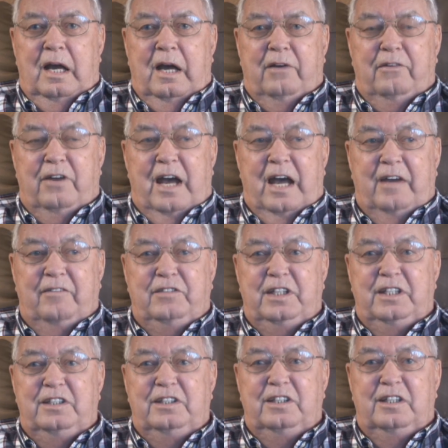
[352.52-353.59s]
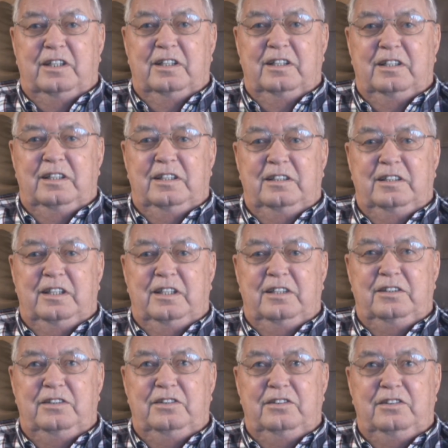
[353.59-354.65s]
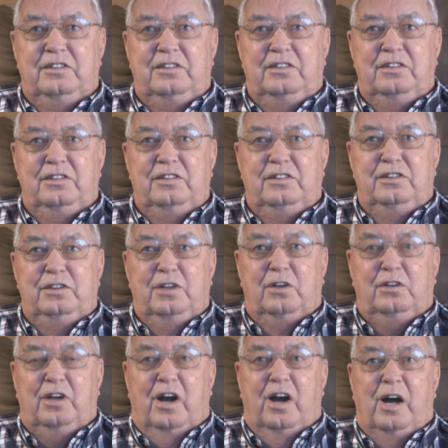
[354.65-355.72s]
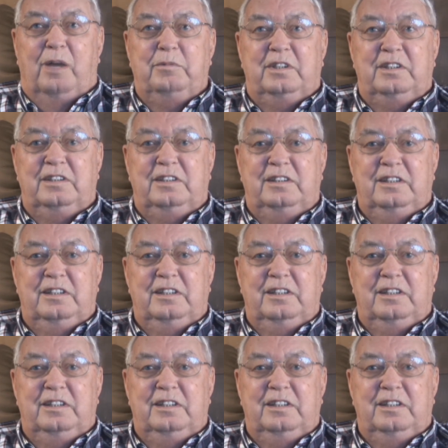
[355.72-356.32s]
I arrived in Yokohama,